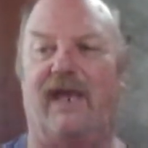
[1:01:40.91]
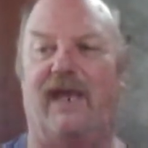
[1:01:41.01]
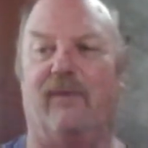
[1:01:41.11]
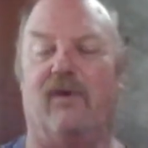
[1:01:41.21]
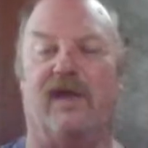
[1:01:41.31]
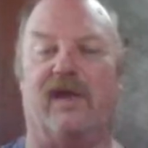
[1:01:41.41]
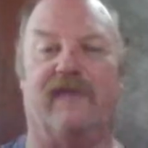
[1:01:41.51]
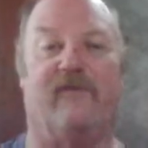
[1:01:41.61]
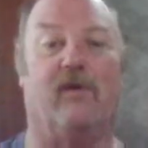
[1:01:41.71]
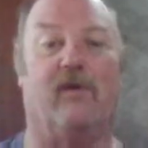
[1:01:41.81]
a
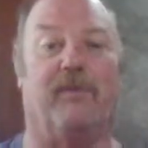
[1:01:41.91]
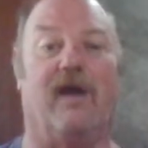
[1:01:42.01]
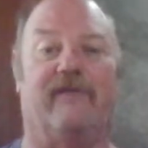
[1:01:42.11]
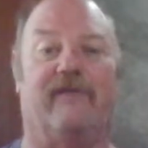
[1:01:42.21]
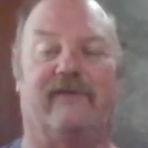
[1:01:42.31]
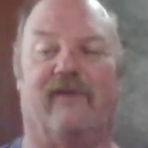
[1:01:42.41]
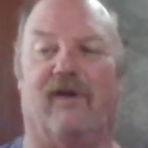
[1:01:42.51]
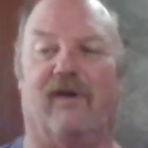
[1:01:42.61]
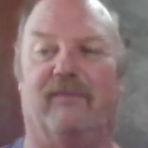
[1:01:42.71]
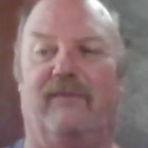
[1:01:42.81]
working for-profit farm.